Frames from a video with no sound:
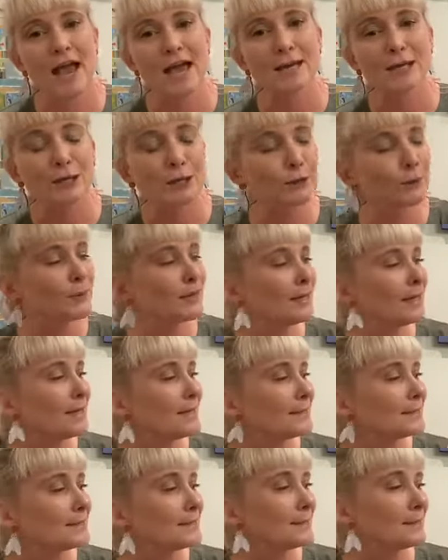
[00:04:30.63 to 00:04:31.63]
and Louis
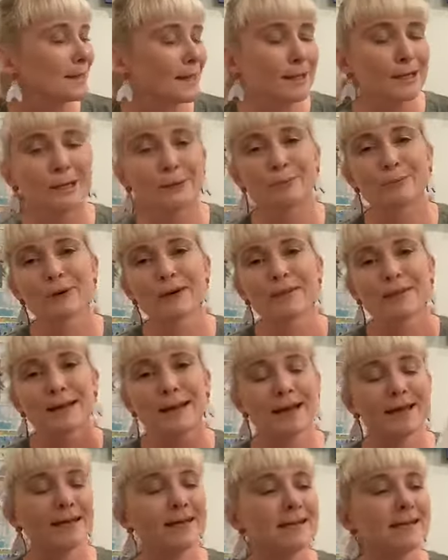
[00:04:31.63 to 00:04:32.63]
is the younger brother,
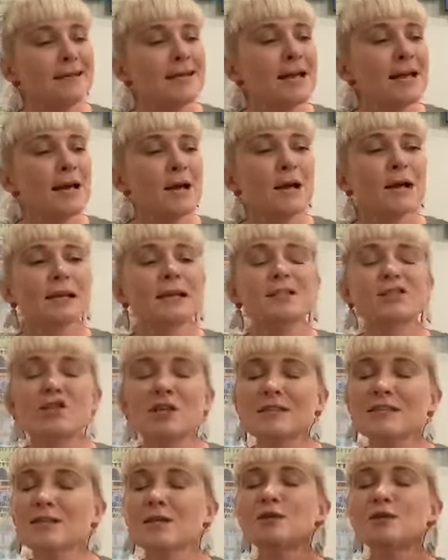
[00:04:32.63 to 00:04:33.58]
and he just